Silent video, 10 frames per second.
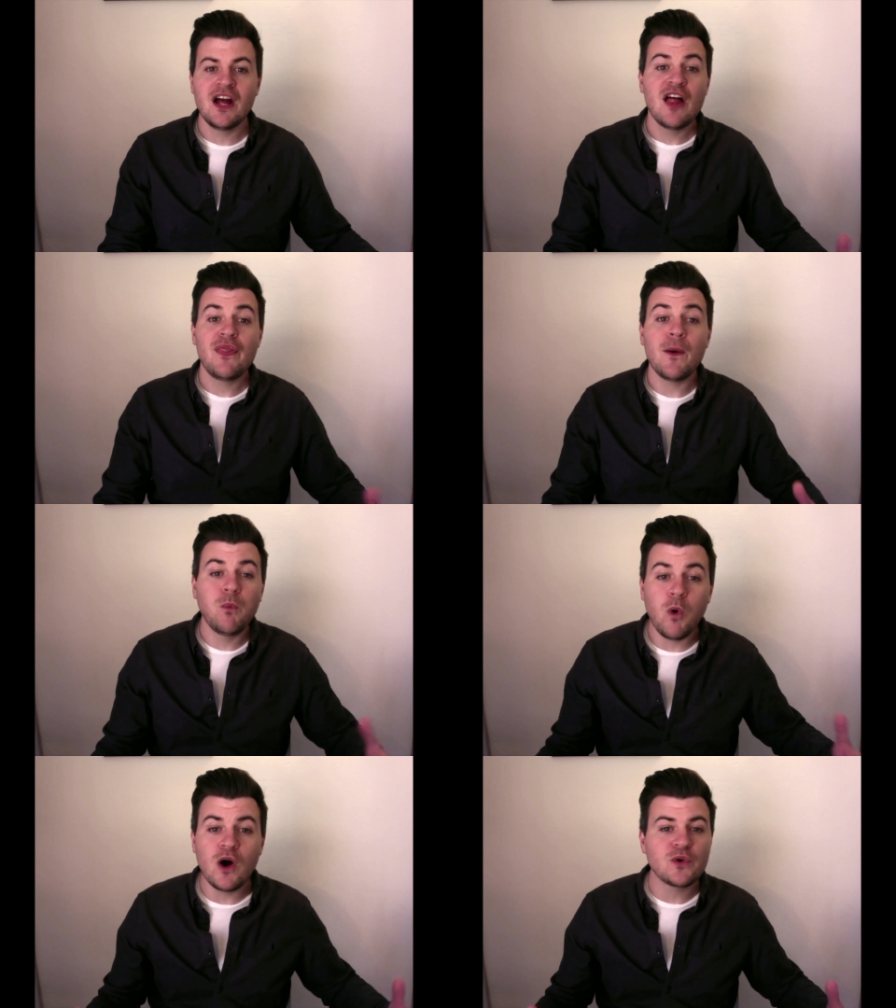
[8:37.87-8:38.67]
their
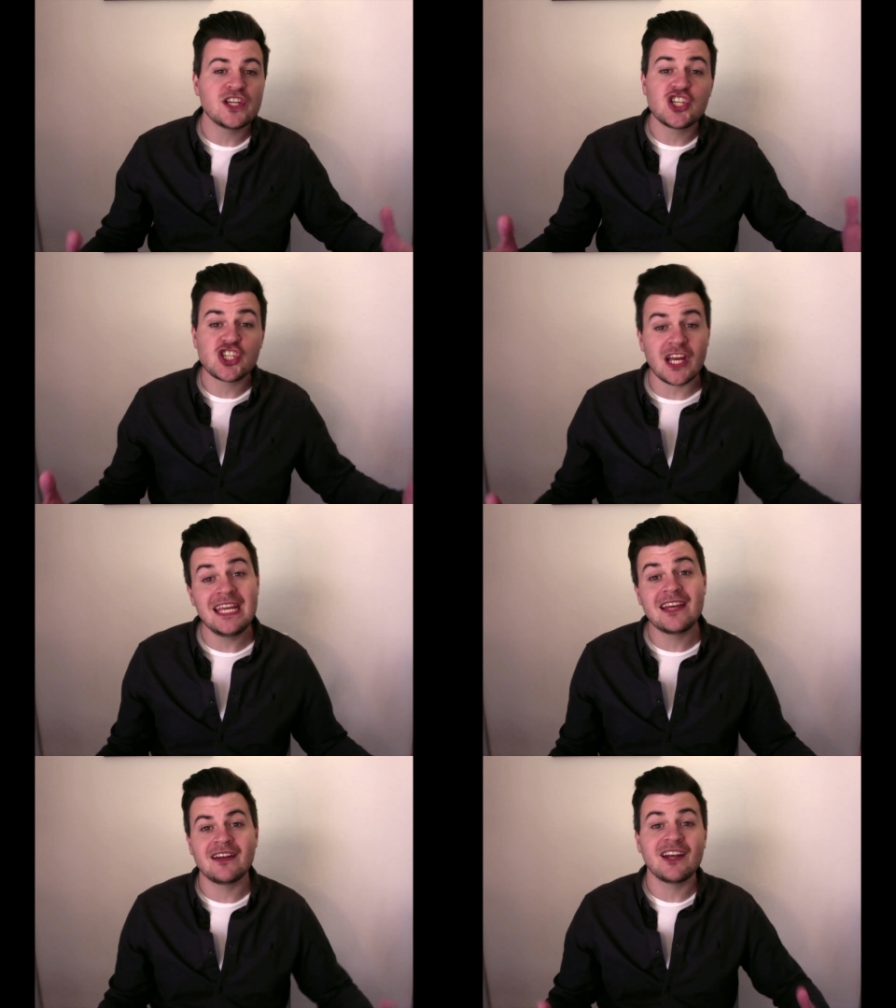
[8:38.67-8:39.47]
world is
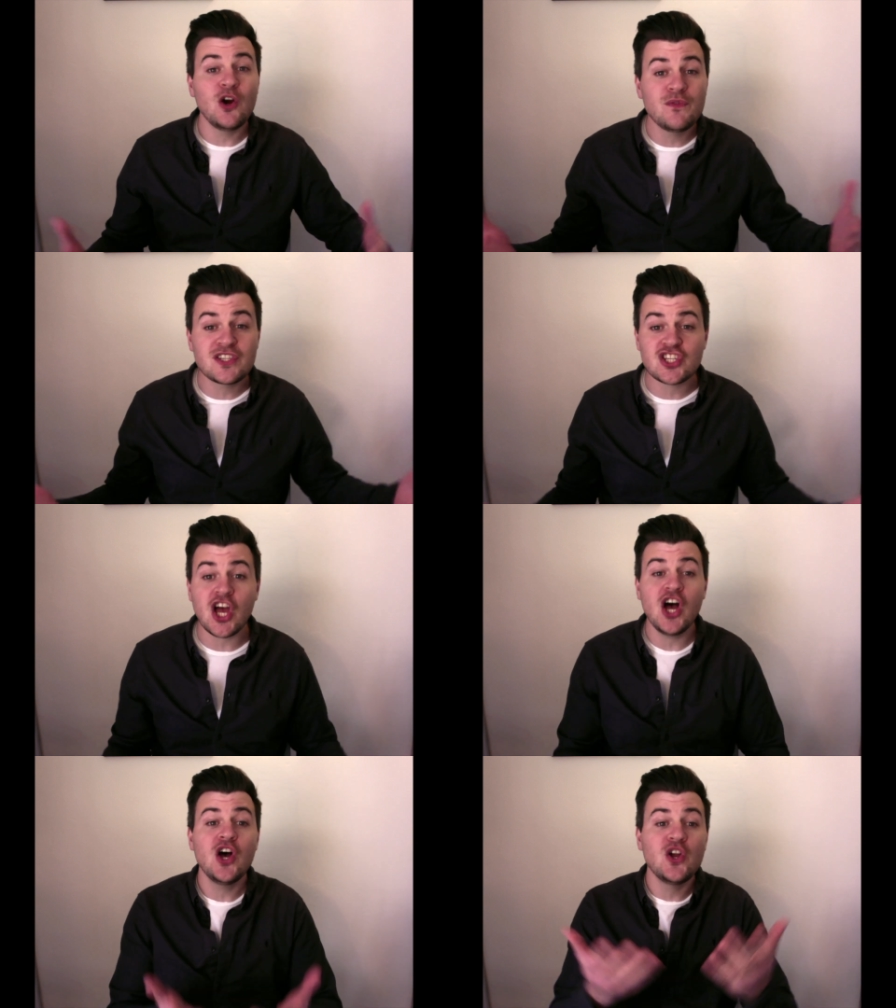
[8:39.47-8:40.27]
shaken and
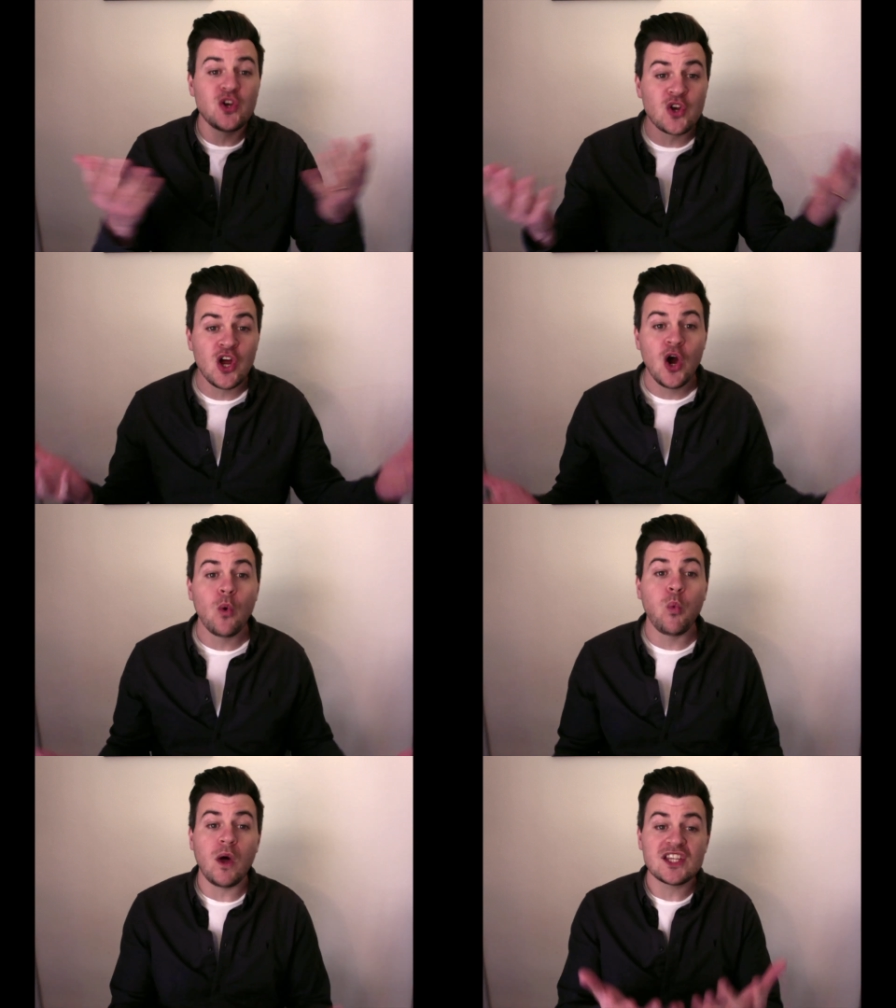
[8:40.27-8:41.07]
overturned
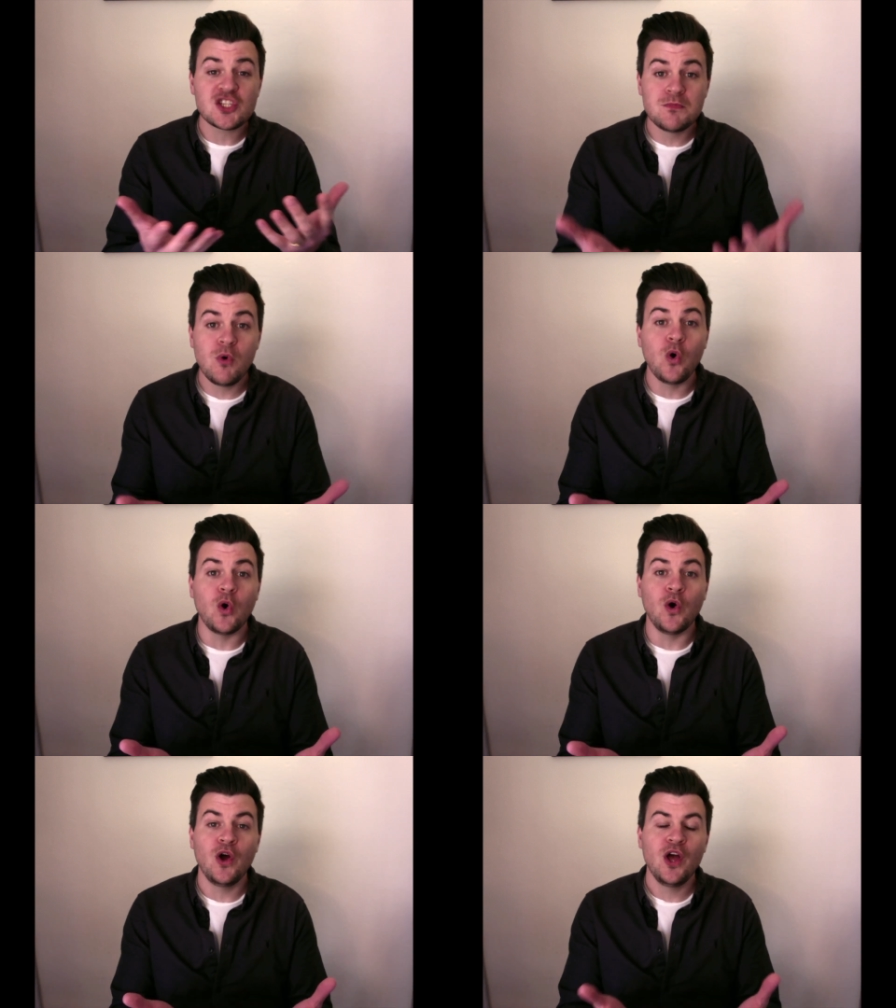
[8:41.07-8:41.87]
once
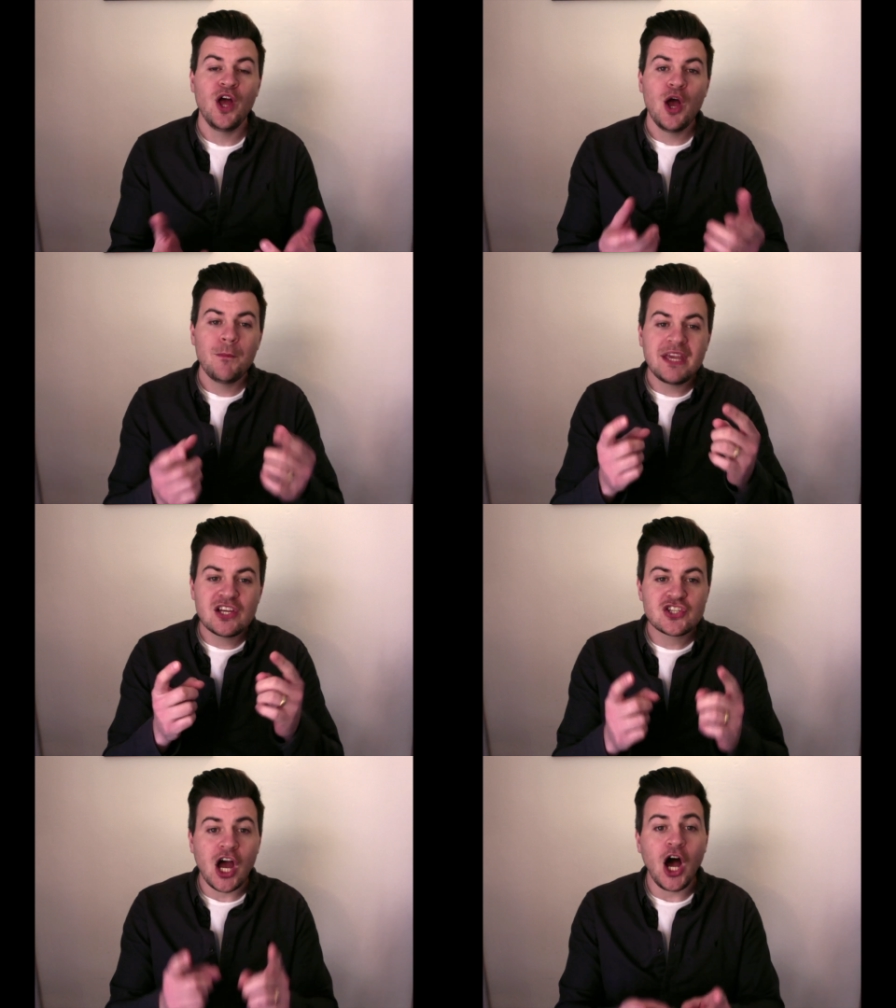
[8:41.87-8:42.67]
more
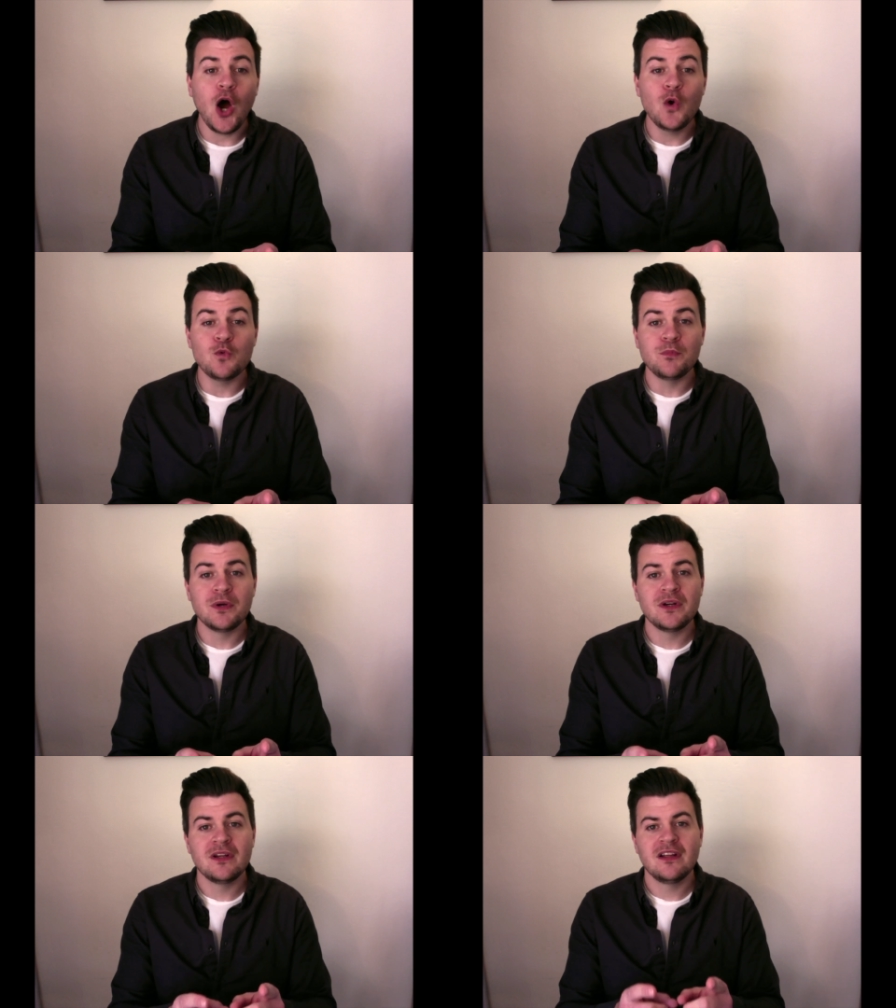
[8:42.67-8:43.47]
because hope
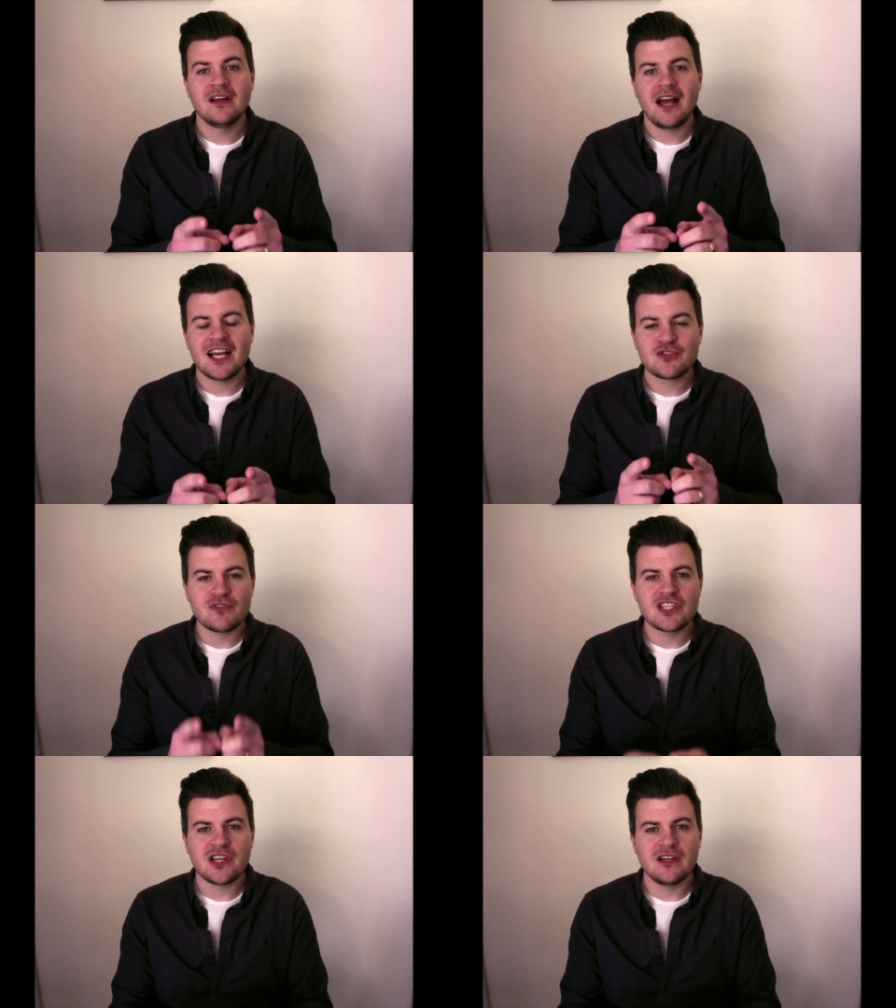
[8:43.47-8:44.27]
has
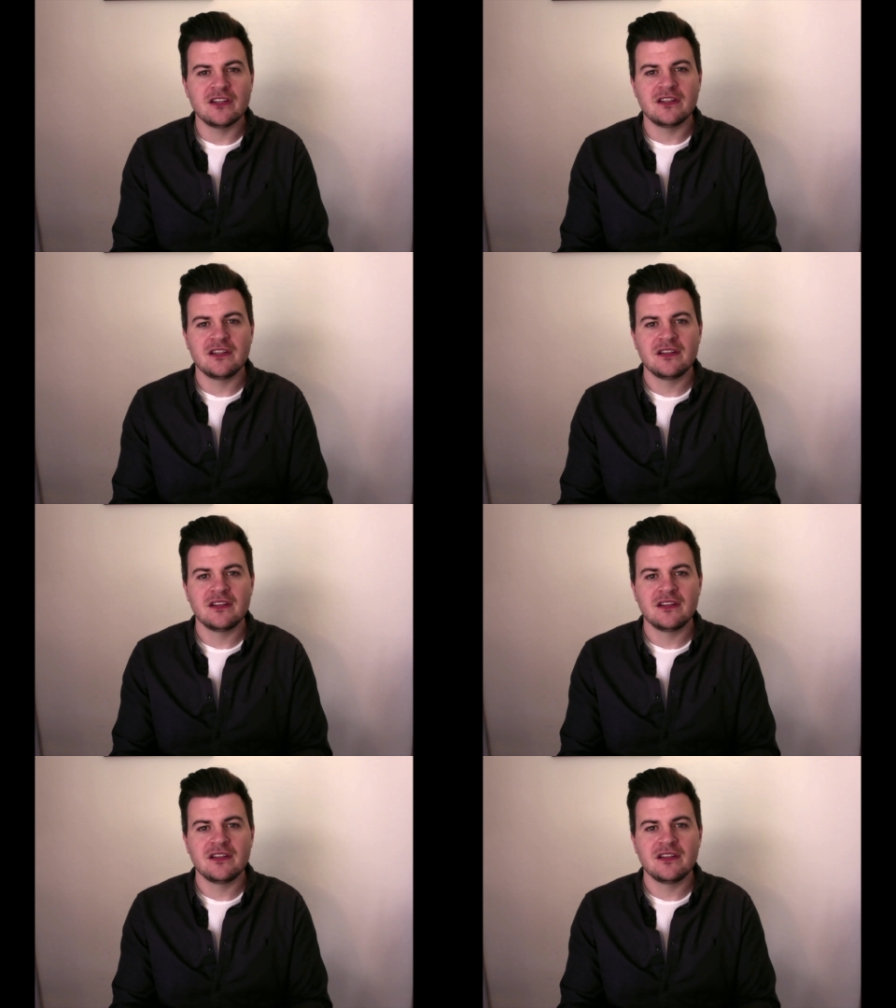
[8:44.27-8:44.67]
returned.